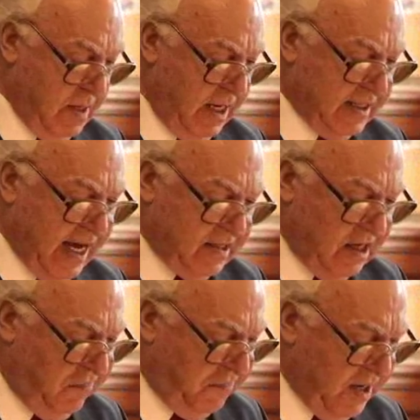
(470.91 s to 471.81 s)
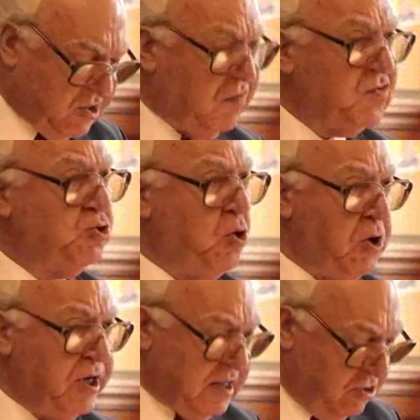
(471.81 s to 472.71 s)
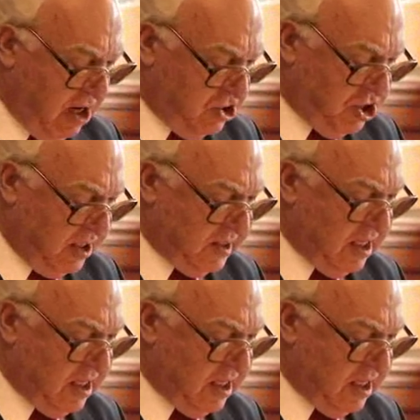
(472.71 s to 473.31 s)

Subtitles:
It had the effect of drawing the Russians